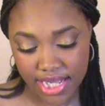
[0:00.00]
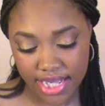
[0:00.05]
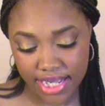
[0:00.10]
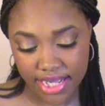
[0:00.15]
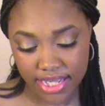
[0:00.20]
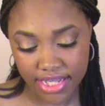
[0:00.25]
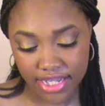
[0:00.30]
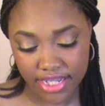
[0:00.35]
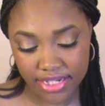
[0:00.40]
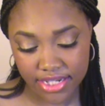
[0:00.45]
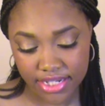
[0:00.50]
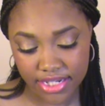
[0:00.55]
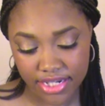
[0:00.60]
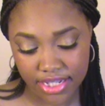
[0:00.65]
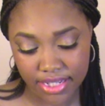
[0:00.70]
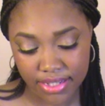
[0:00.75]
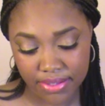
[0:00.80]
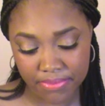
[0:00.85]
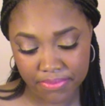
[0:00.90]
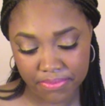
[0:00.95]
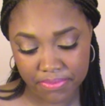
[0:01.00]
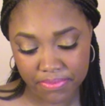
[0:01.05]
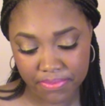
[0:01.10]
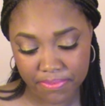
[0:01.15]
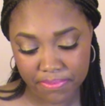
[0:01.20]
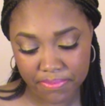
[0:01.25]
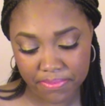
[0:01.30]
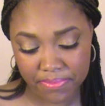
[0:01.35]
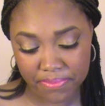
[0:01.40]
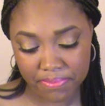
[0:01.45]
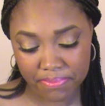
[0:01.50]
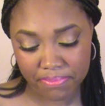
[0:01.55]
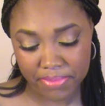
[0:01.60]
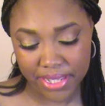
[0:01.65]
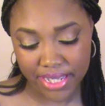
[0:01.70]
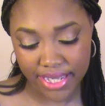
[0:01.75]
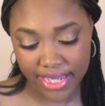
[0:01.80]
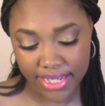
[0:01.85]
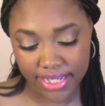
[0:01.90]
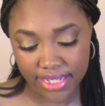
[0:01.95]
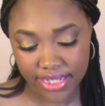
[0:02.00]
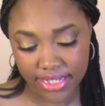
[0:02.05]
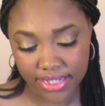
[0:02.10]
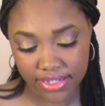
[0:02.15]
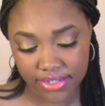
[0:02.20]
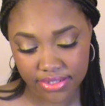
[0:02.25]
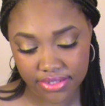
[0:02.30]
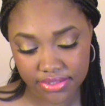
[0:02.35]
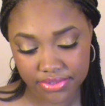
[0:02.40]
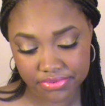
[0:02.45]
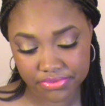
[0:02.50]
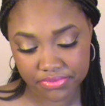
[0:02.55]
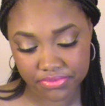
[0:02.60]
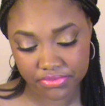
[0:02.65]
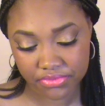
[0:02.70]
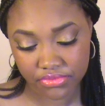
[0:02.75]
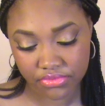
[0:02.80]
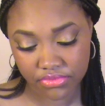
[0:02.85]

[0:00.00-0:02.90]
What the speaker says: I ended up paying